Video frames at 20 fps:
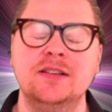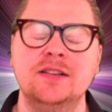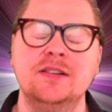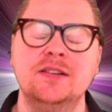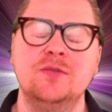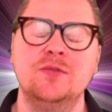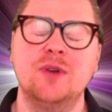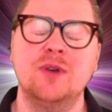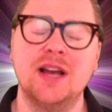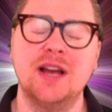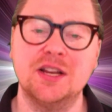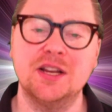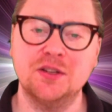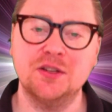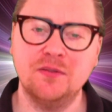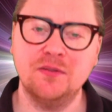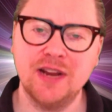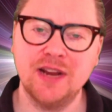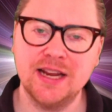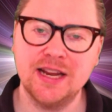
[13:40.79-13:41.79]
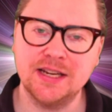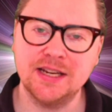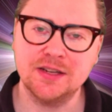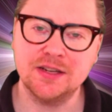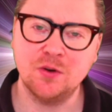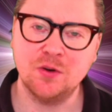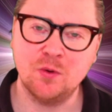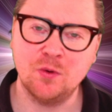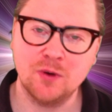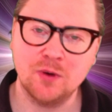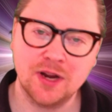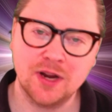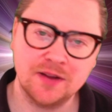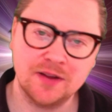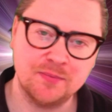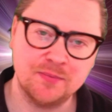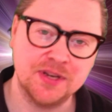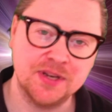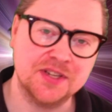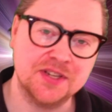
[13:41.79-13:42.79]
Well, as of late, all
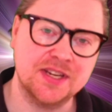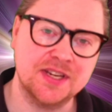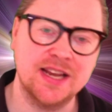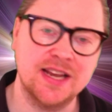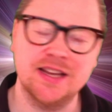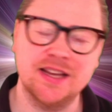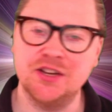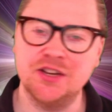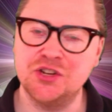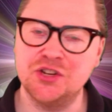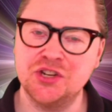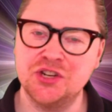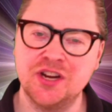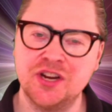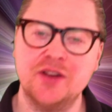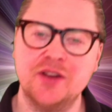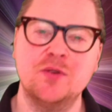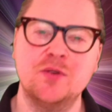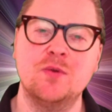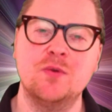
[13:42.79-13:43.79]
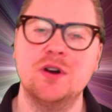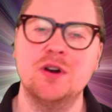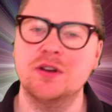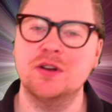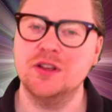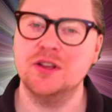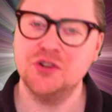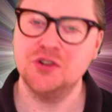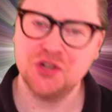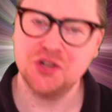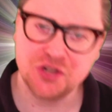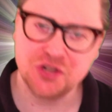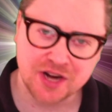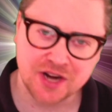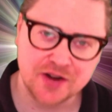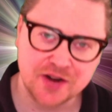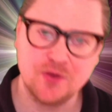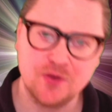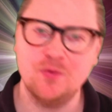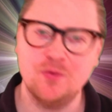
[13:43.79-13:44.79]
I've been saying is shadow work,
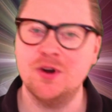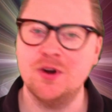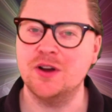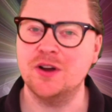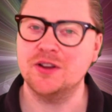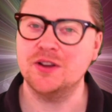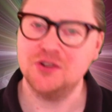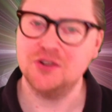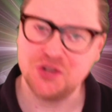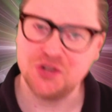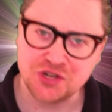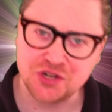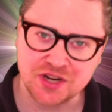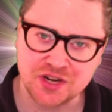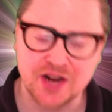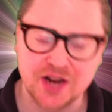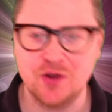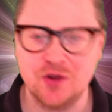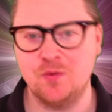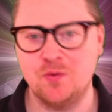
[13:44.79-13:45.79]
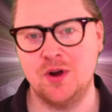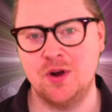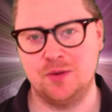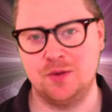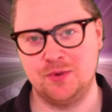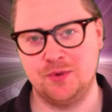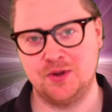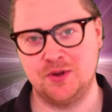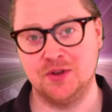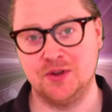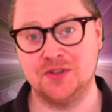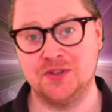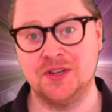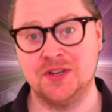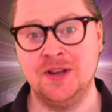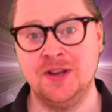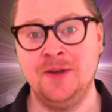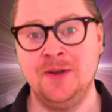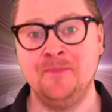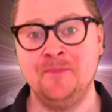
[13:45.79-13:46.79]
shadow work, shadow work, because
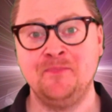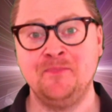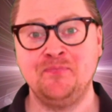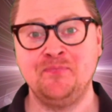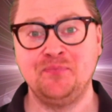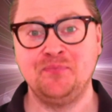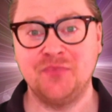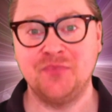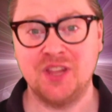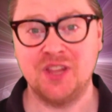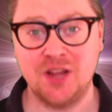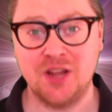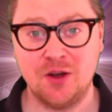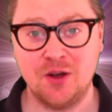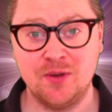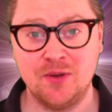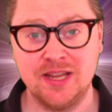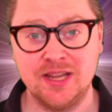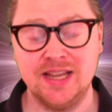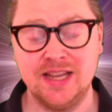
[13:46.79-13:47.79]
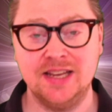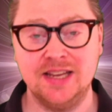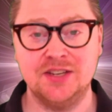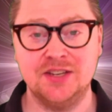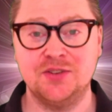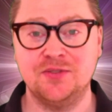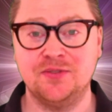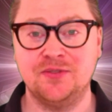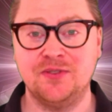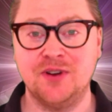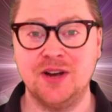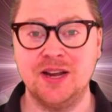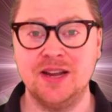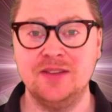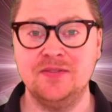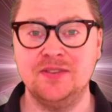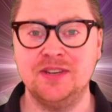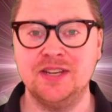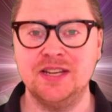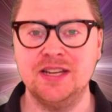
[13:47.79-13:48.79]
going into
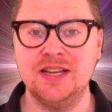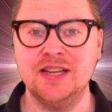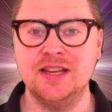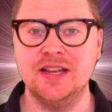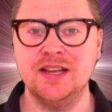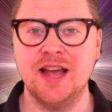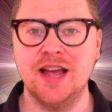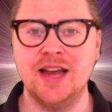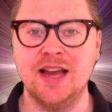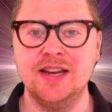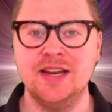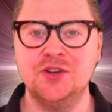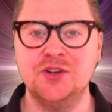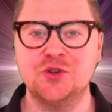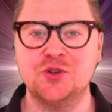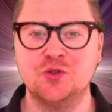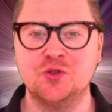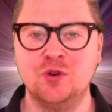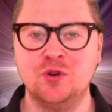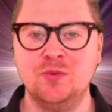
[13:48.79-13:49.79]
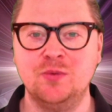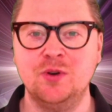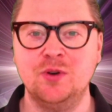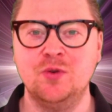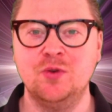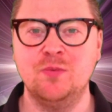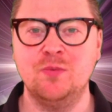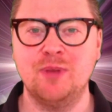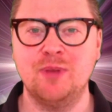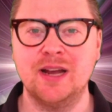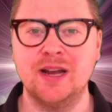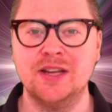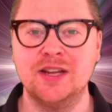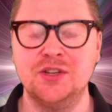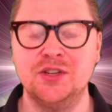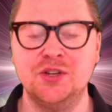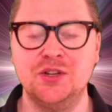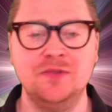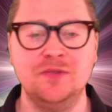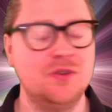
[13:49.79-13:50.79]
5D, any trauma or
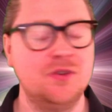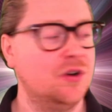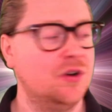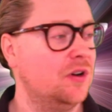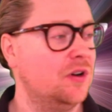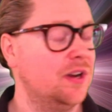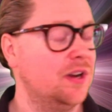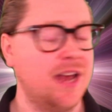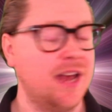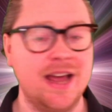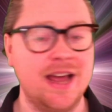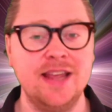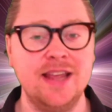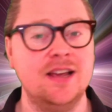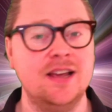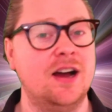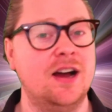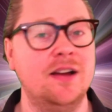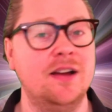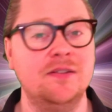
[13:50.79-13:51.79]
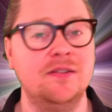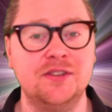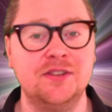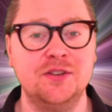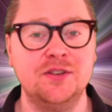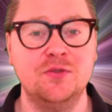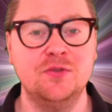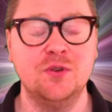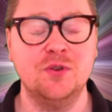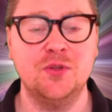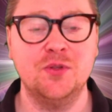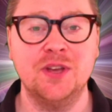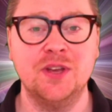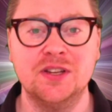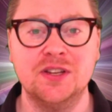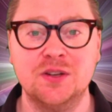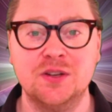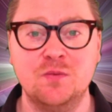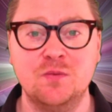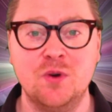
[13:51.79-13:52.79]
baggage you've got, and hey, I've still got
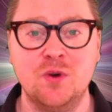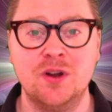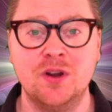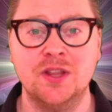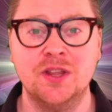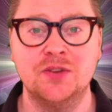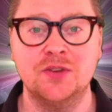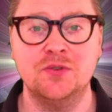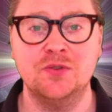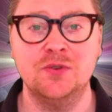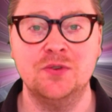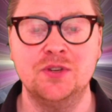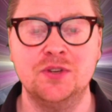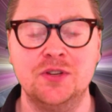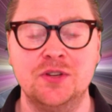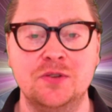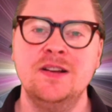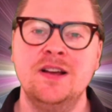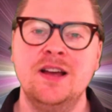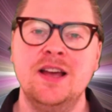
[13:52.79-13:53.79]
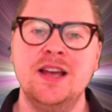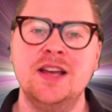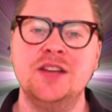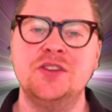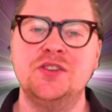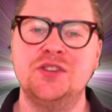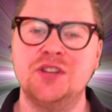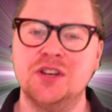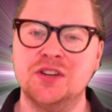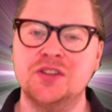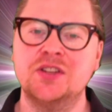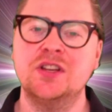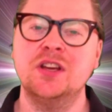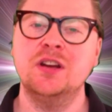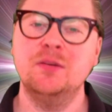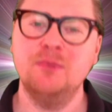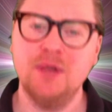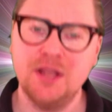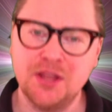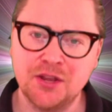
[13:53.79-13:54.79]
things I'm working through too, it's just going to
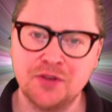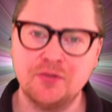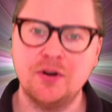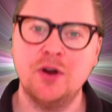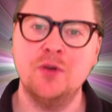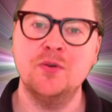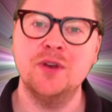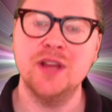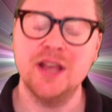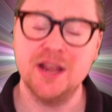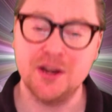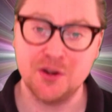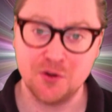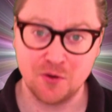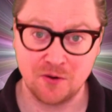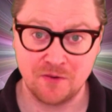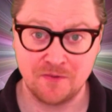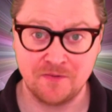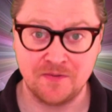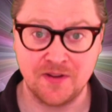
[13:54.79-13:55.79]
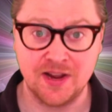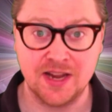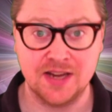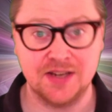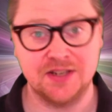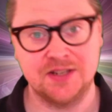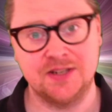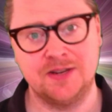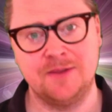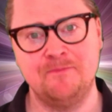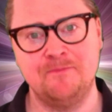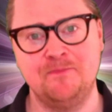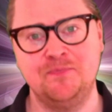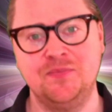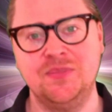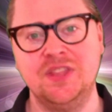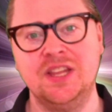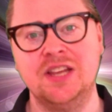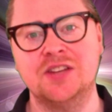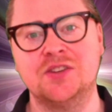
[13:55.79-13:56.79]
be thrown in your face.
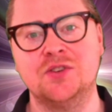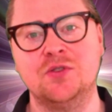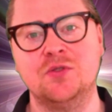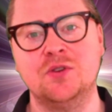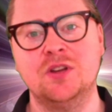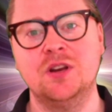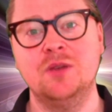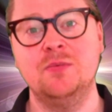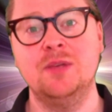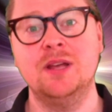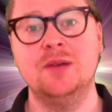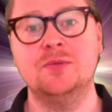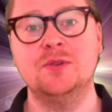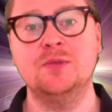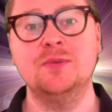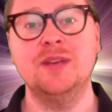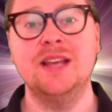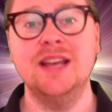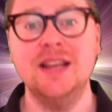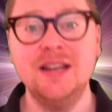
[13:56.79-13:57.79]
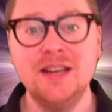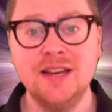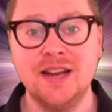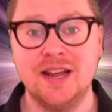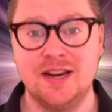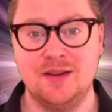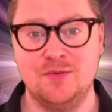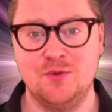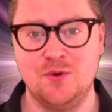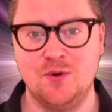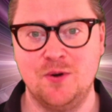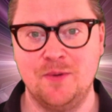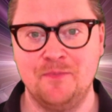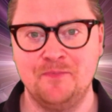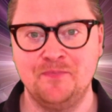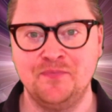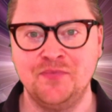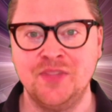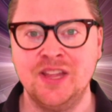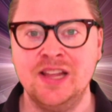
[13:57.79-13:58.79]
It's not going to be able to be hidden anymore.
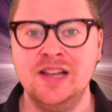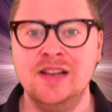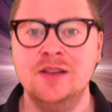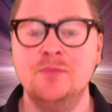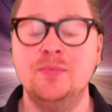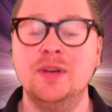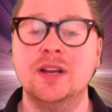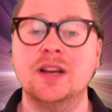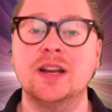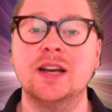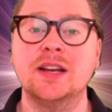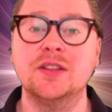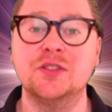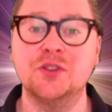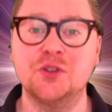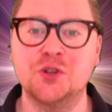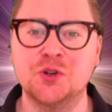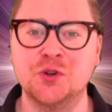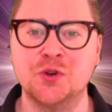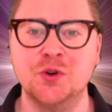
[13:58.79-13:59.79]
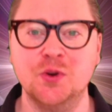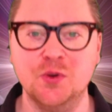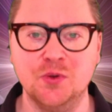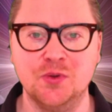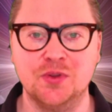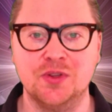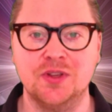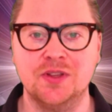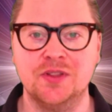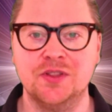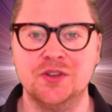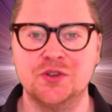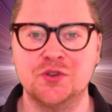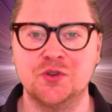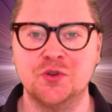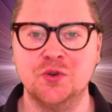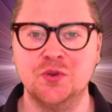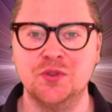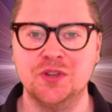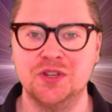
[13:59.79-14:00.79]
Bit like the truth
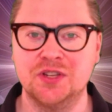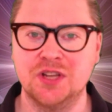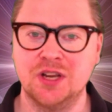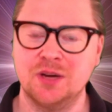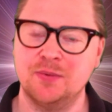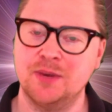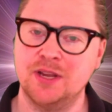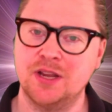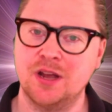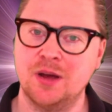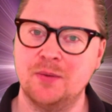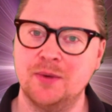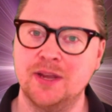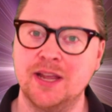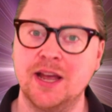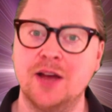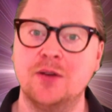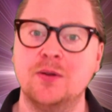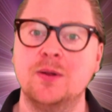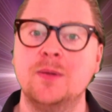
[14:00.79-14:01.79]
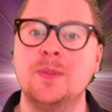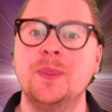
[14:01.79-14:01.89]
is going to be coming out.